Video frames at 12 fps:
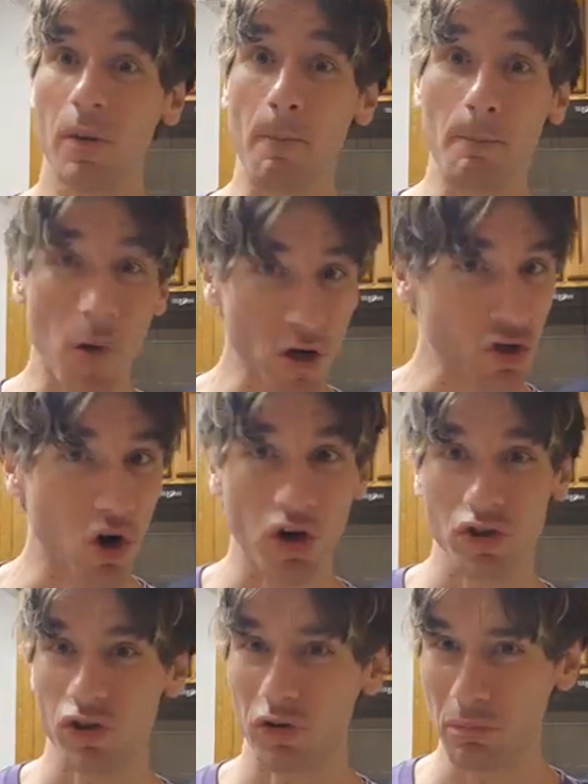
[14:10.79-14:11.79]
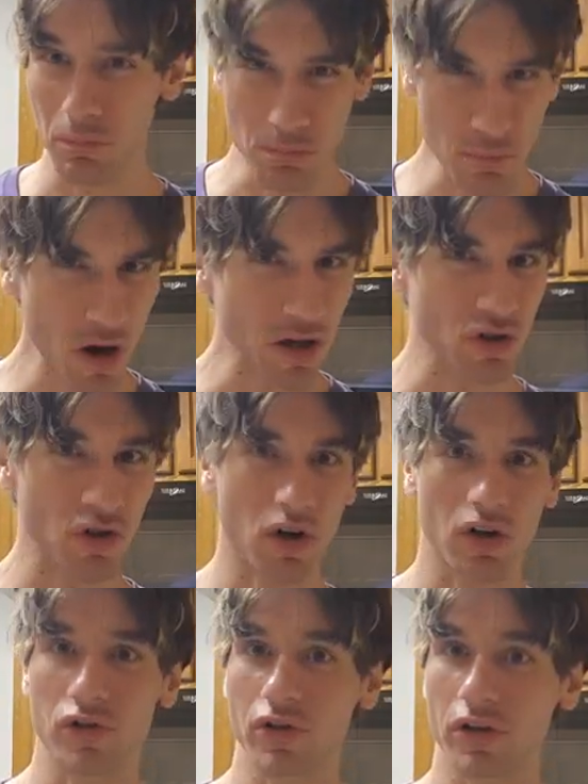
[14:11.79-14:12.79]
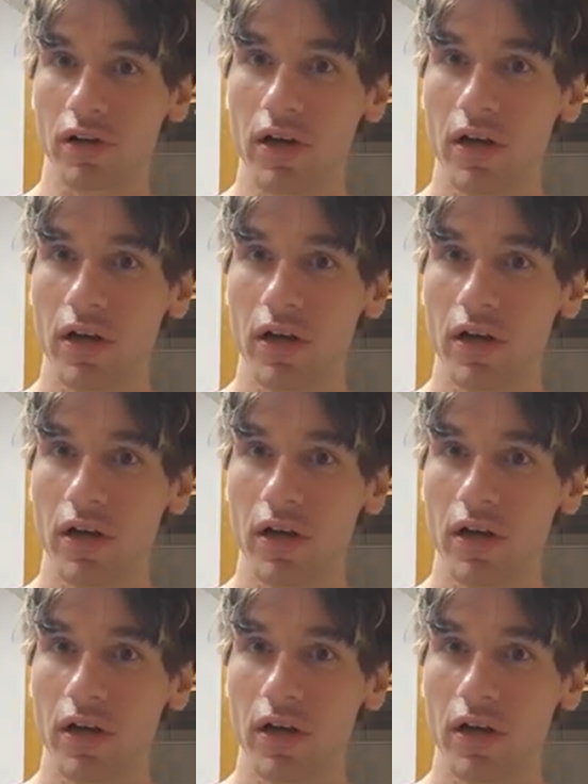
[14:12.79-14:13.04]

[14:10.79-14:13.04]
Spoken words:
Much harsher. Much harsher.